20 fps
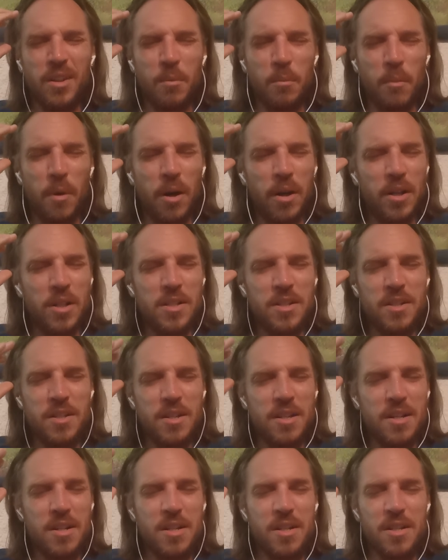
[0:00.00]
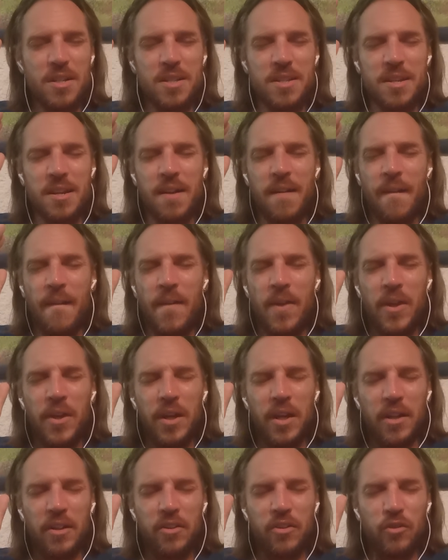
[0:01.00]
The mind is
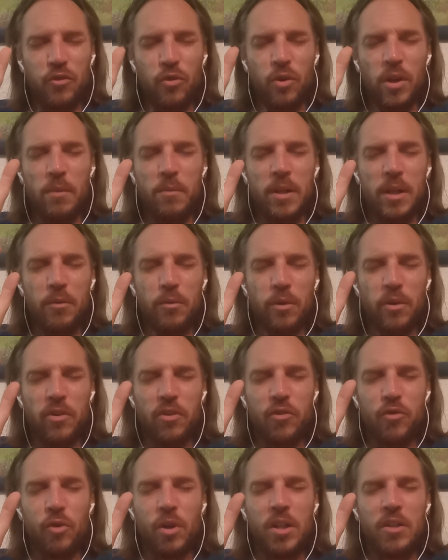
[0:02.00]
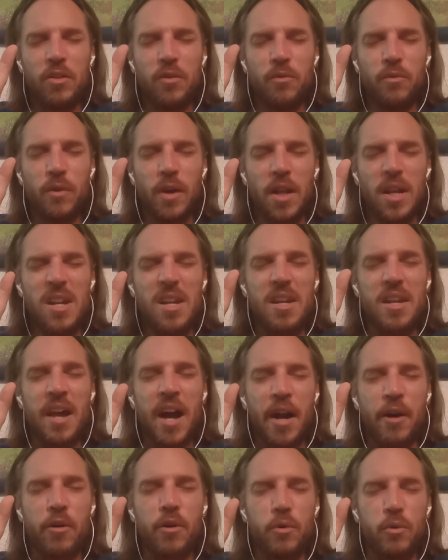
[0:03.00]
extremely restrictive and
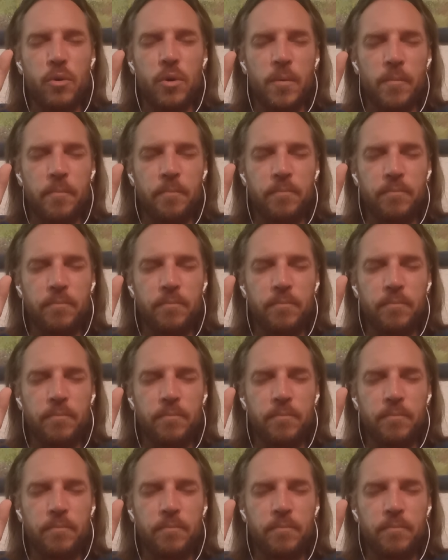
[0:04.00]
narrow.